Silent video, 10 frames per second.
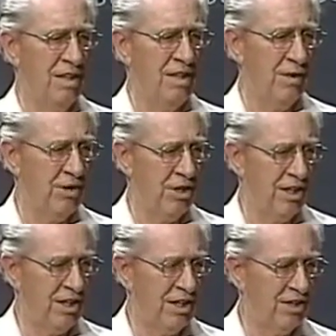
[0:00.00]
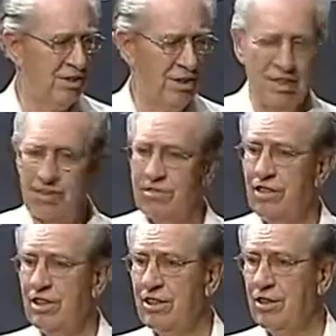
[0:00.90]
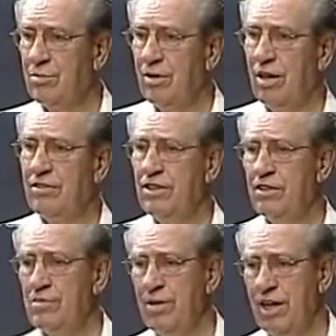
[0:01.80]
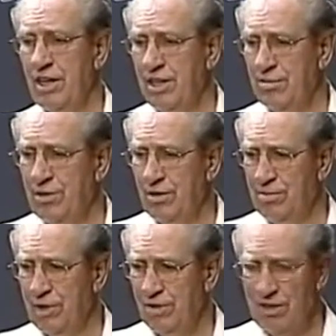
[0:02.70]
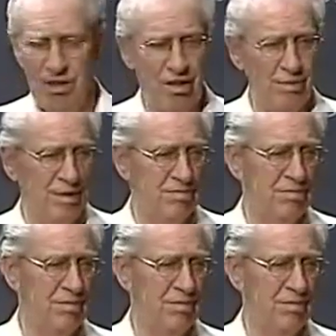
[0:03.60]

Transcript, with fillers: that when Elijah confronted the prophets of Baal up there on Mount Carmel.